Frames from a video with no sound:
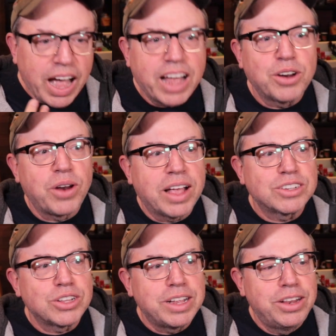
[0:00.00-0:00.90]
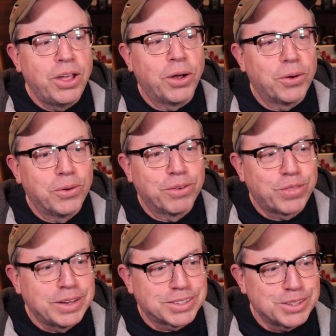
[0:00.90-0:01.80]
I don't actually know if
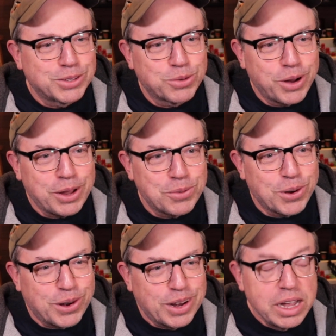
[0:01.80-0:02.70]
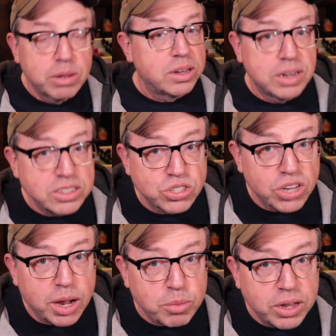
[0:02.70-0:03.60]
this is the right word. It doesn't
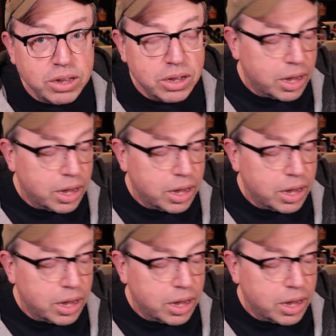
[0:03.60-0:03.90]
stop me.